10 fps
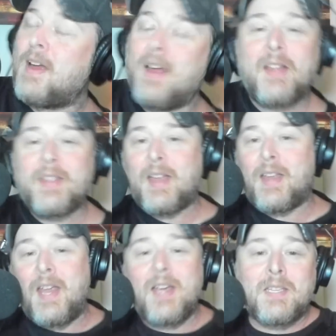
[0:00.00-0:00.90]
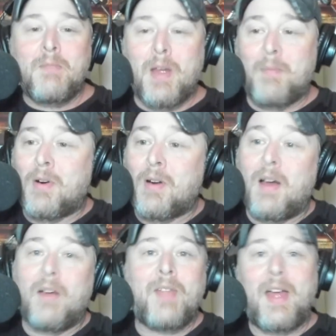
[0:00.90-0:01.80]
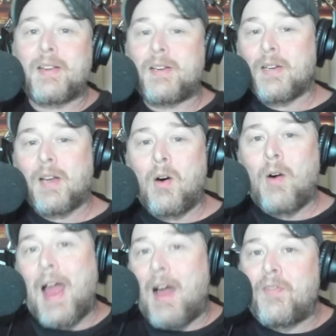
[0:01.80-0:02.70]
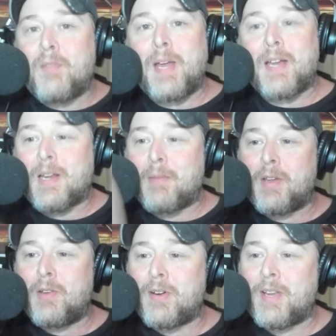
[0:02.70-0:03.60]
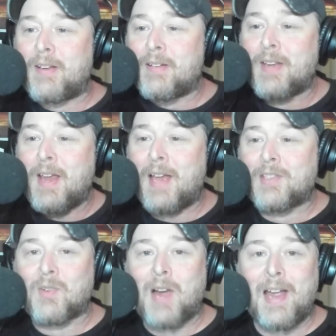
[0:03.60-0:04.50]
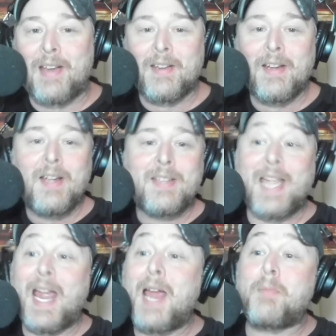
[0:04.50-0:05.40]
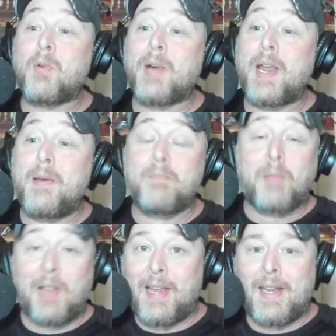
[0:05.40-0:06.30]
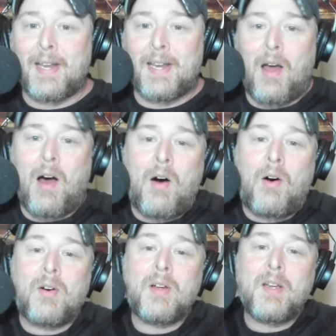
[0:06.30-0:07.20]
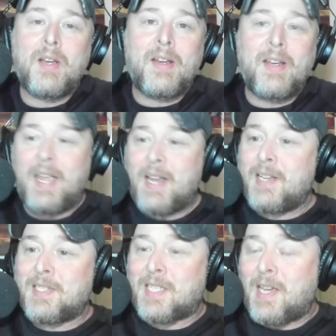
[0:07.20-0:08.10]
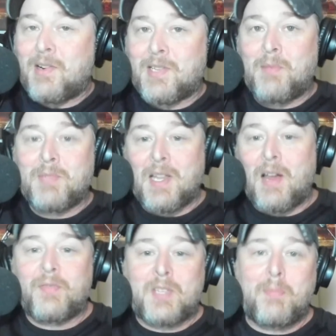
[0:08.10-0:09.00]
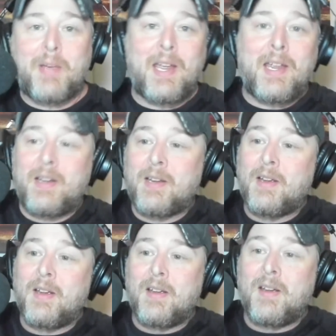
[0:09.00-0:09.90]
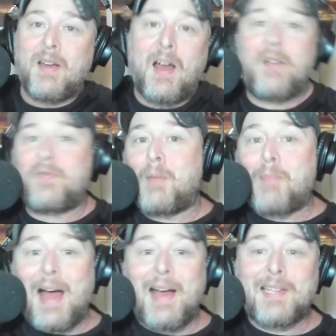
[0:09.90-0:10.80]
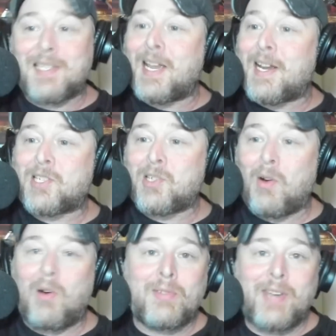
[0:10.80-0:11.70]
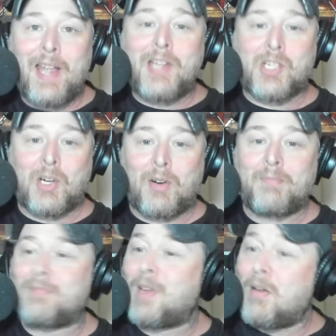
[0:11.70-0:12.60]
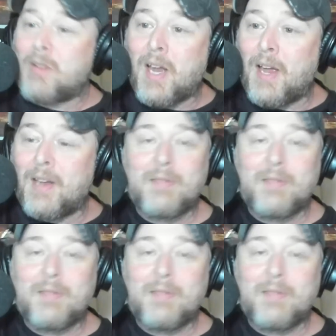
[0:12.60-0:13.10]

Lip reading: that he is a member of that good old alphabet community. Yeah, that's right. Tambourine playing and all. He considers himself to be of the bisexual nature. Okay.